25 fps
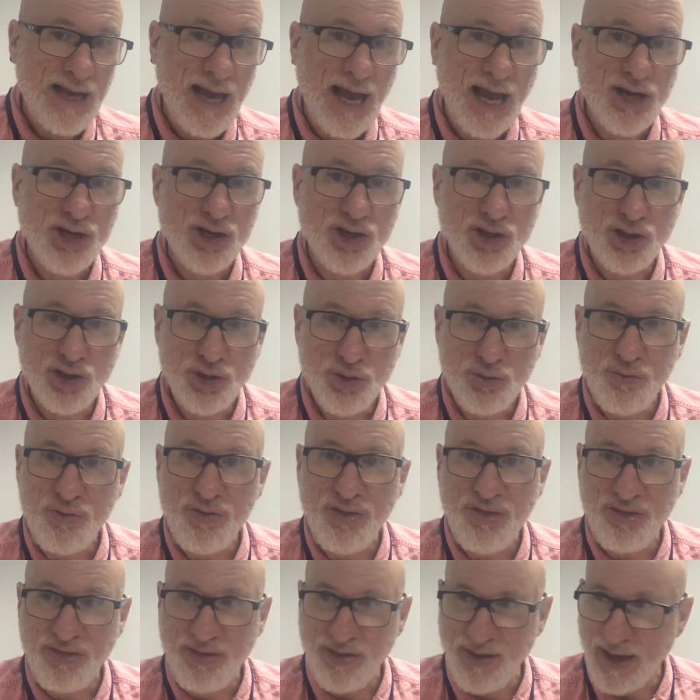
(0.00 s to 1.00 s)
And do you
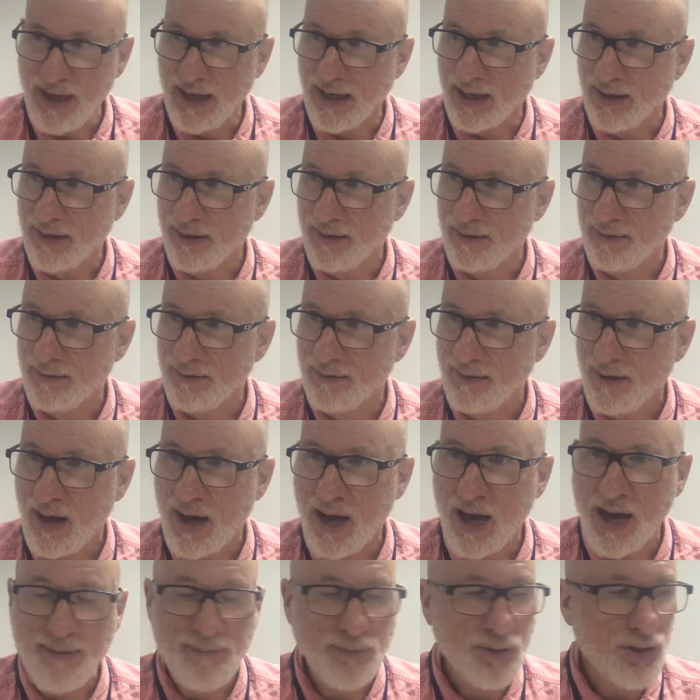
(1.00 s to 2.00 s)
think
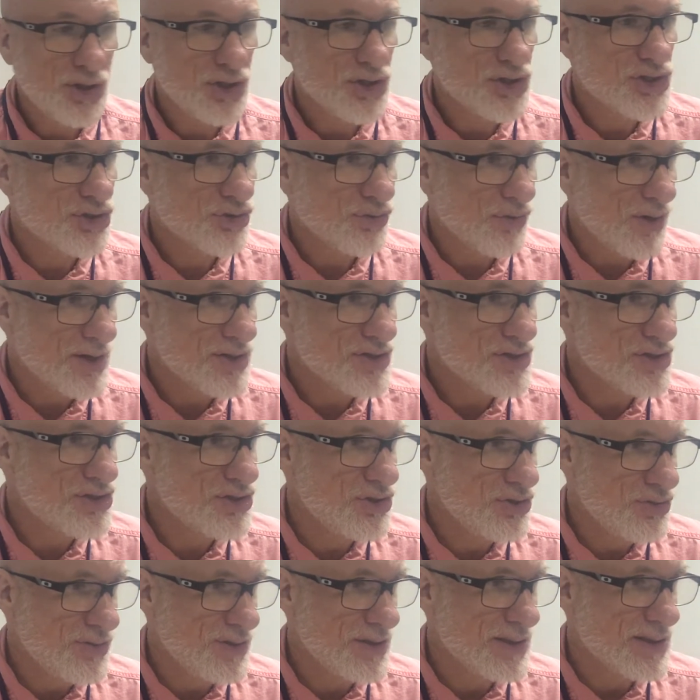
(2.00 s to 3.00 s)
I'm going to trust
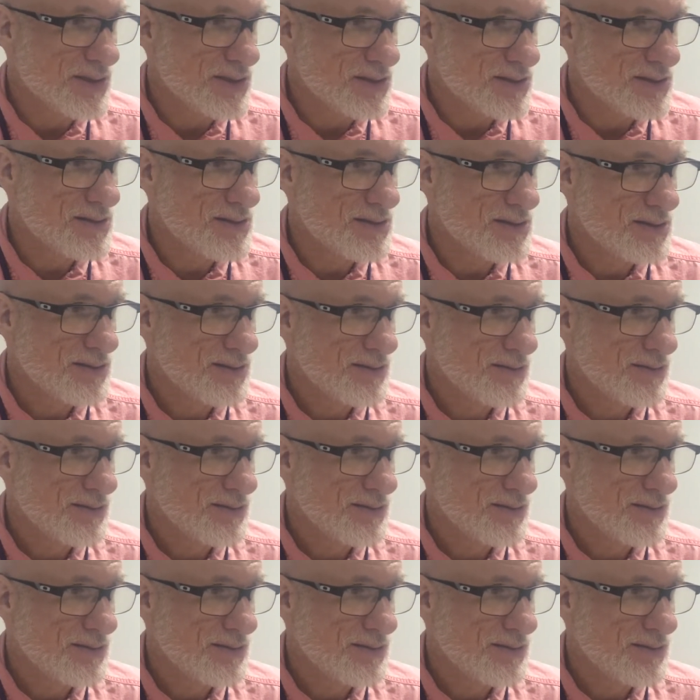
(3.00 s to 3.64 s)
students